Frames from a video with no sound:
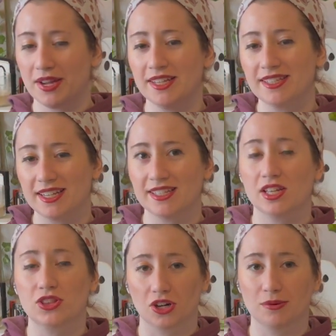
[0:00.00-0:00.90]
this is the
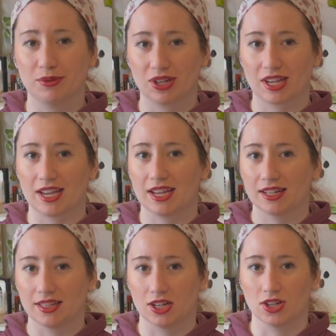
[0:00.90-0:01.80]
third book in
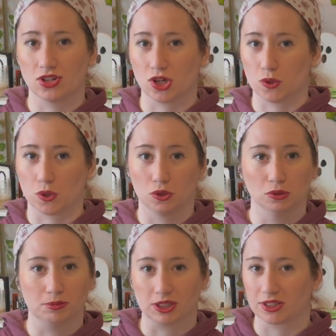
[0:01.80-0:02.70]
the Joe
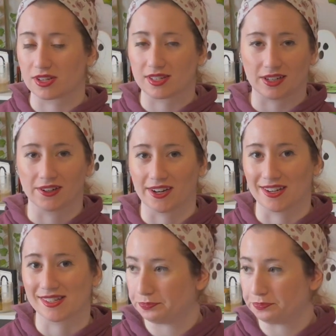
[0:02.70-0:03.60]
Goldberg series.